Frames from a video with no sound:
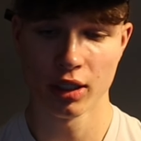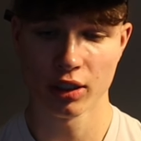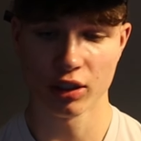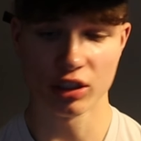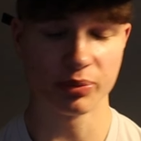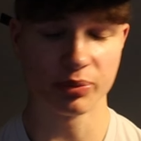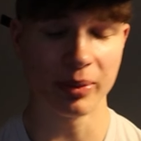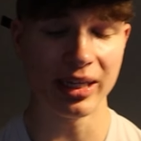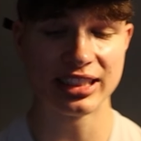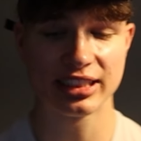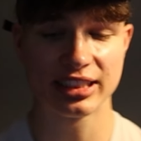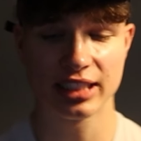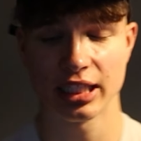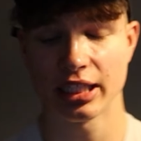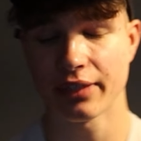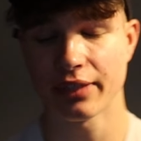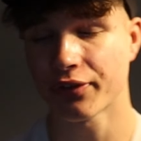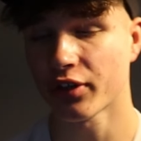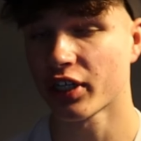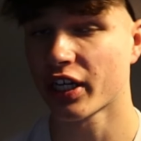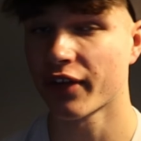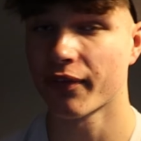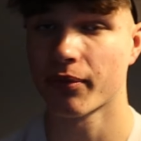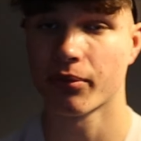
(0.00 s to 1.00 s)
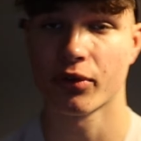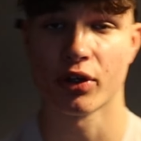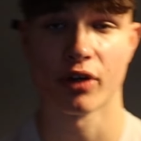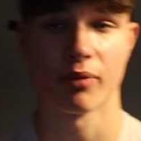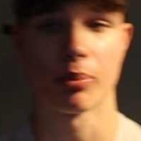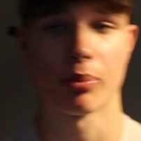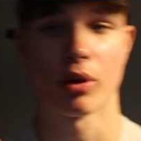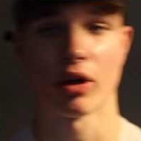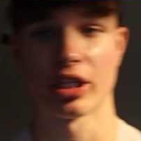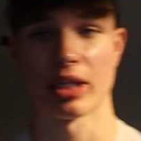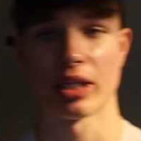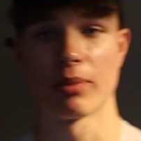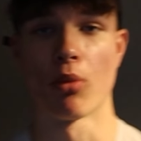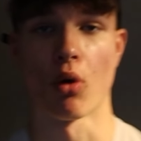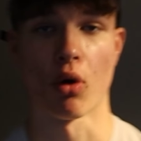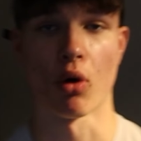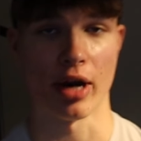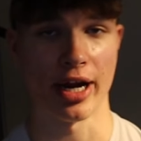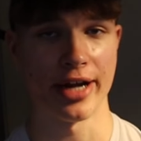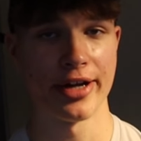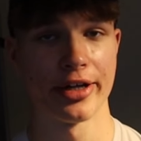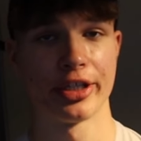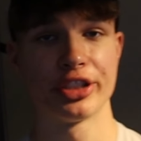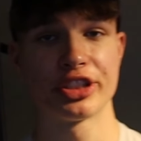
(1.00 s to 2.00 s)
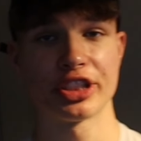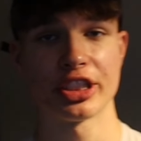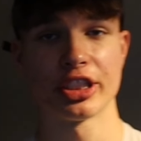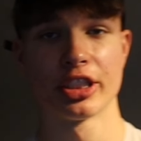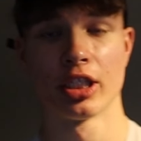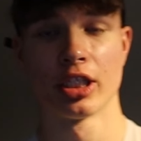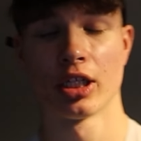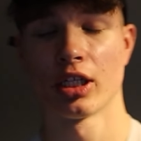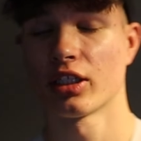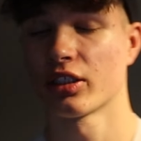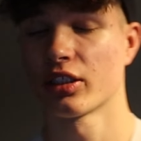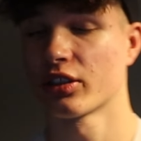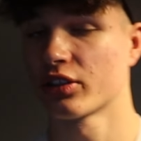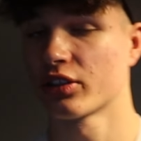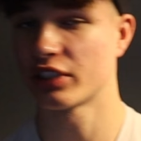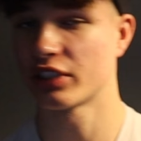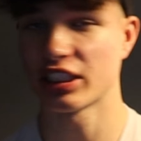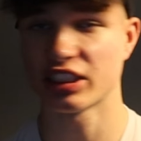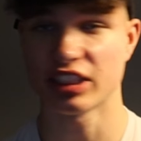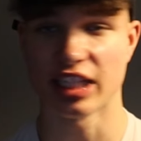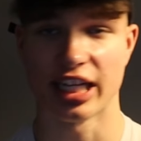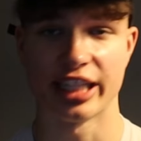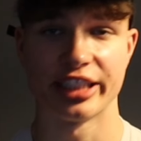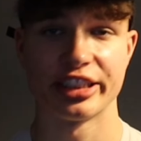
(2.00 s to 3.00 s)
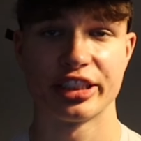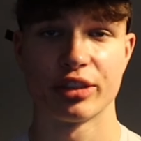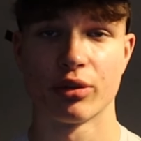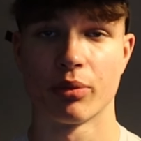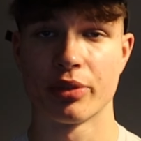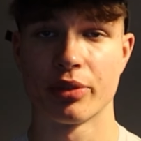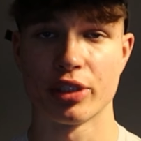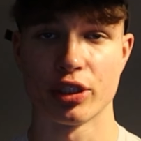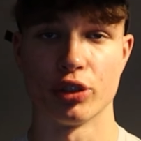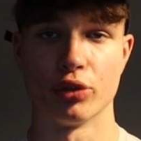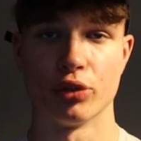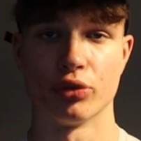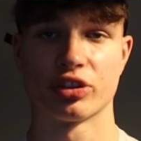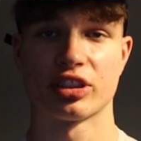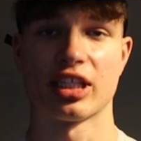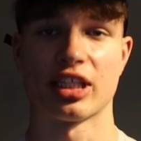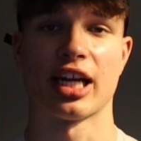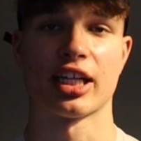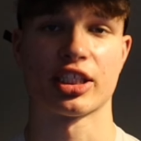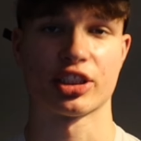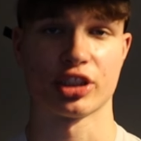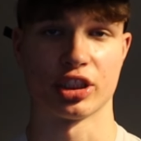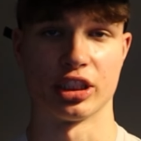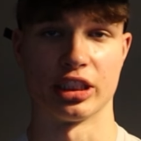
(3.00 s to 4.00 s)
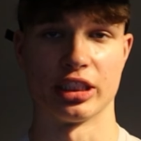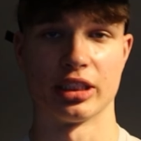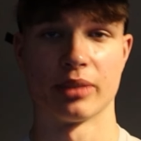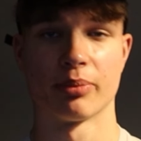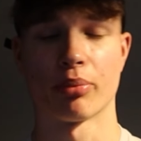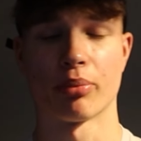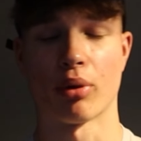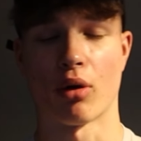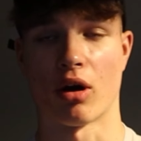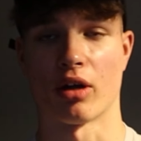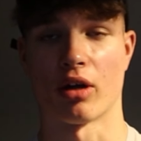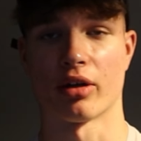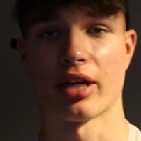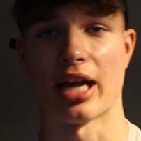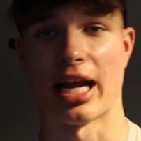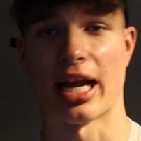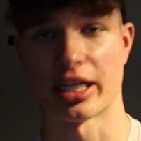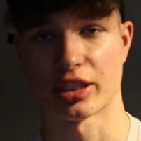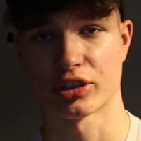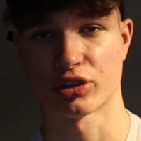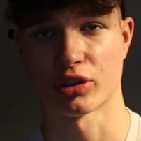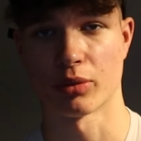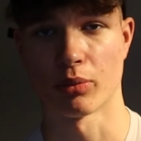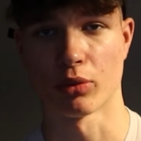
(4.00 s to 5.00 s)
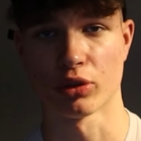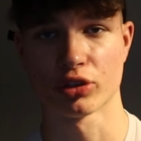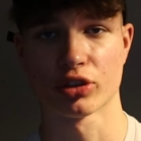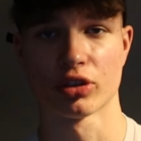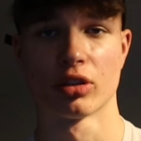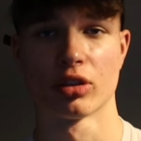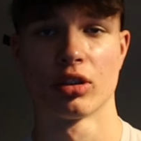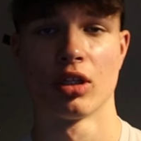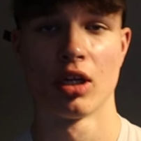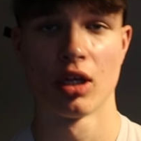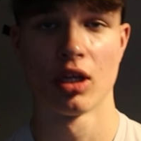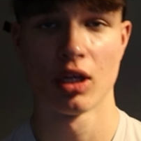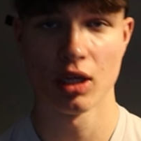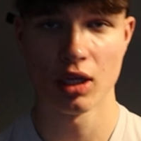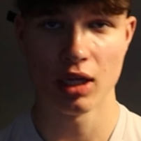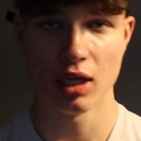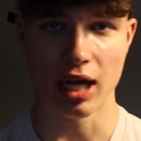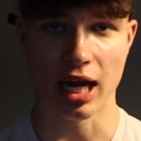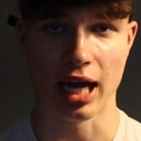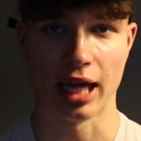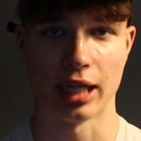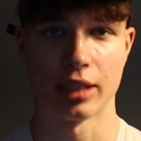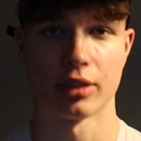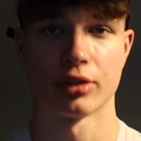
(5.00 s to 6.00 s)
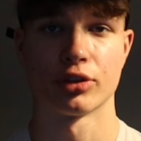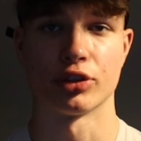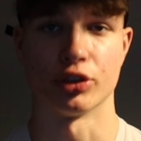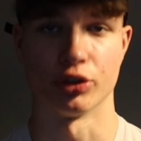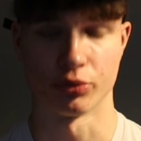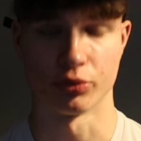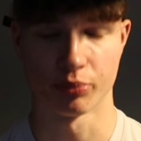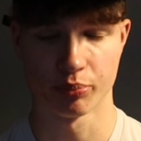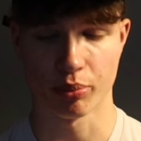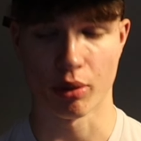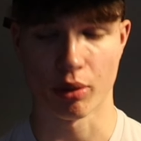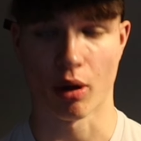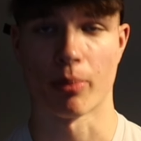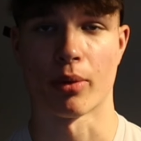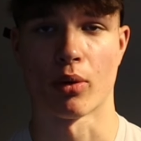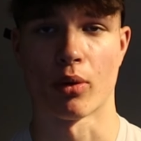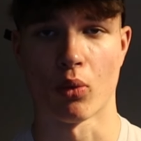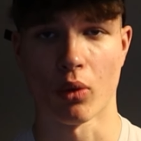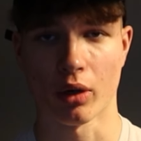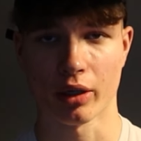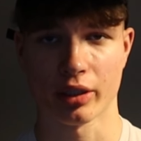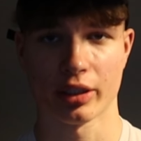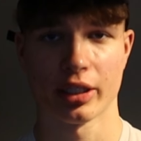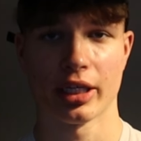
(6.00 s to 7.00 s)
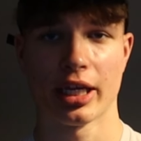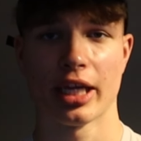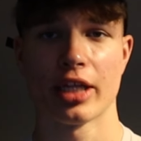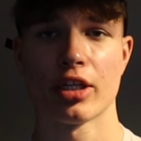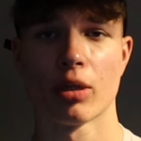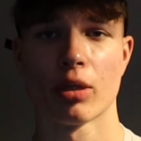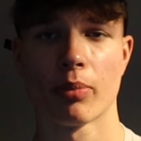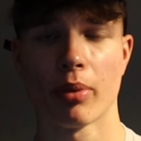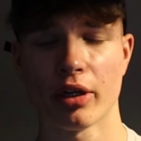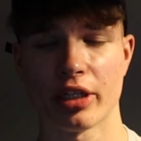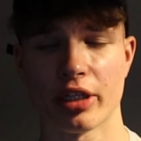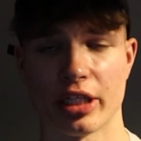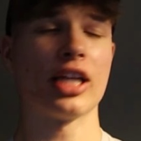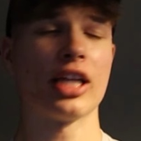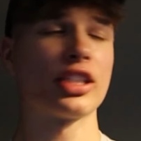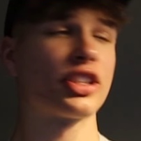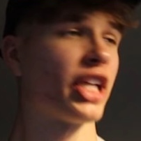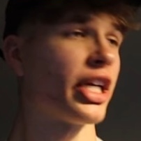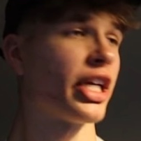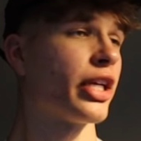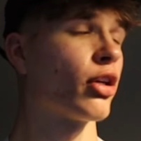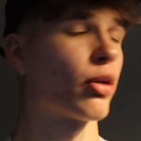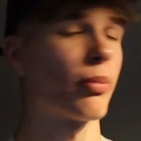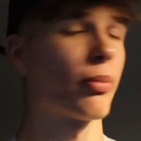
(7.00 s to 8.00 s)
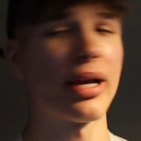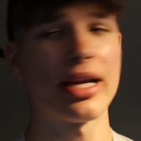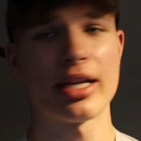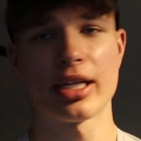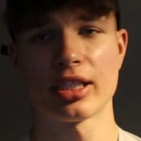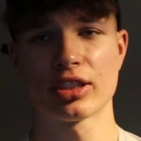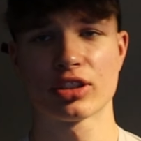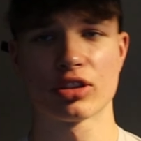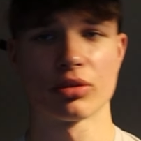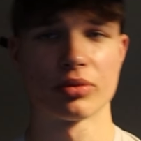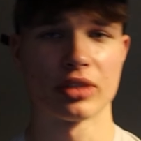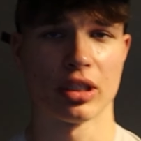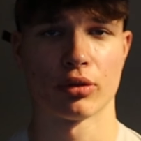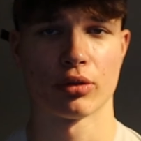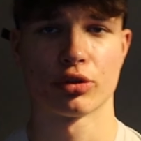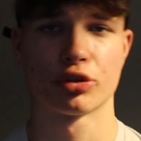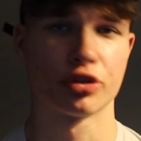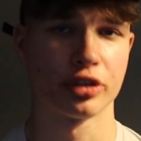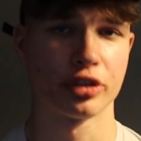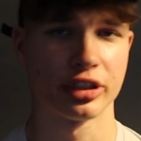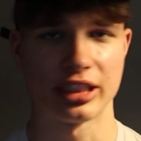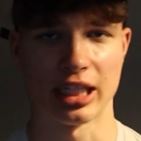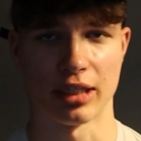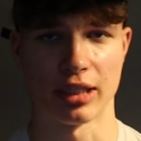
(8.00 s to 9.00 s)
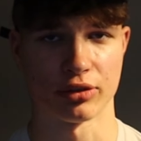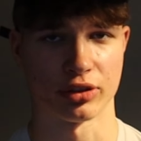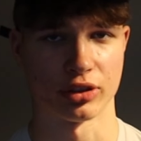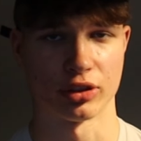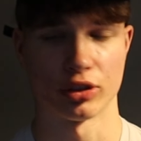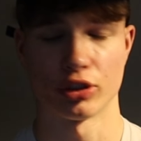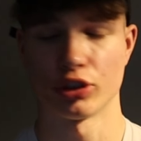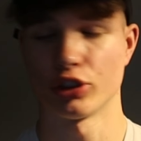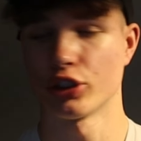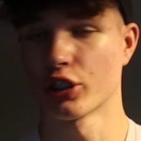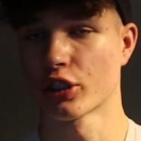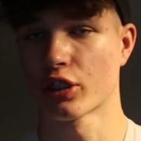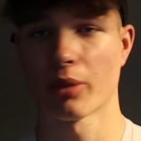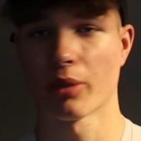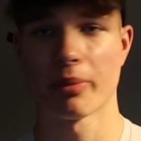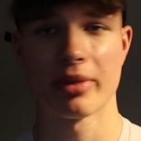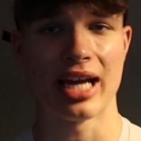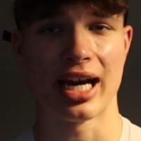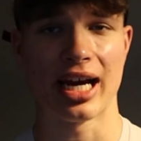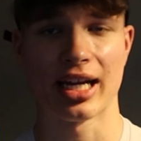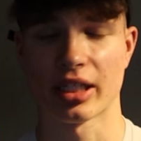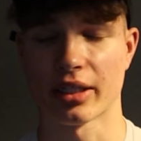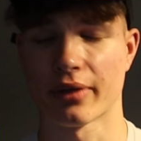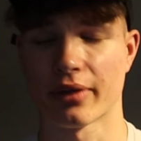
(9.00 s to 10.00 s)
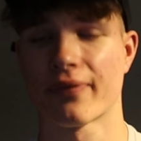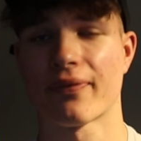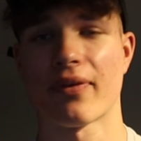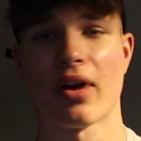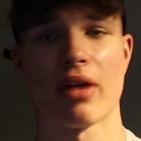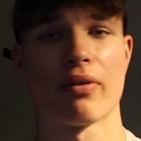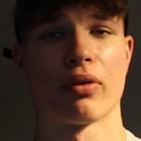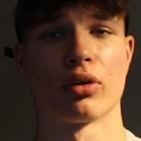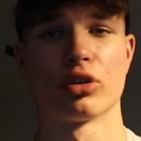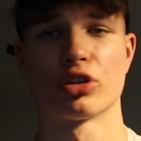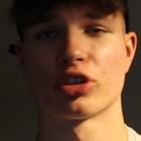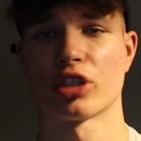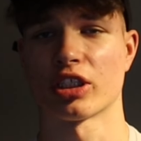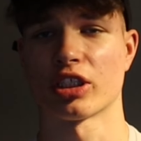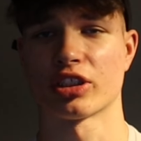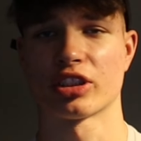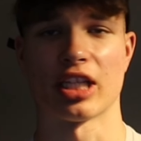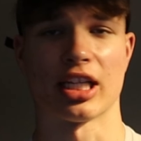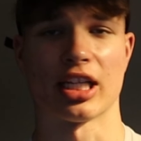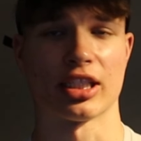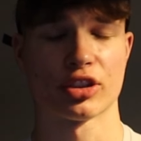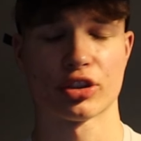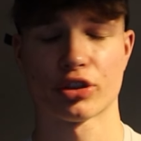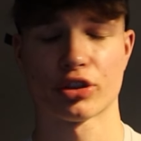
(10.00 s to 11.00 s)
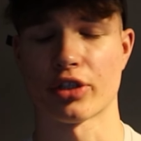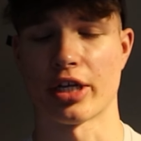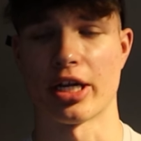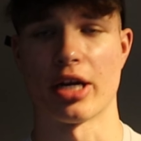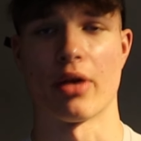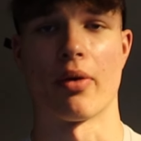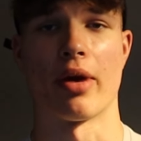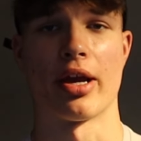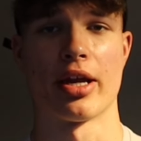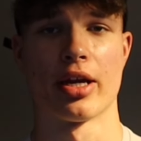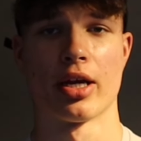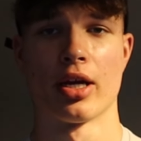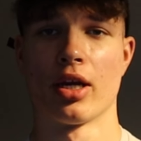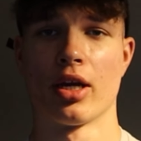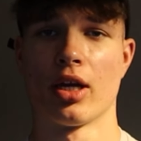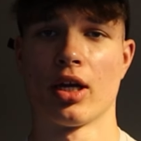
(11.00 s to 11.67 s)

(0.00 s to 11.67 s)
Because basically, if you're giving your body more energy, this energy will be used to actually put on extra muscle and do proper work in your body. Let's say your maintenance comes out with three thousand. You're going to be adding five hundred onto that straight away.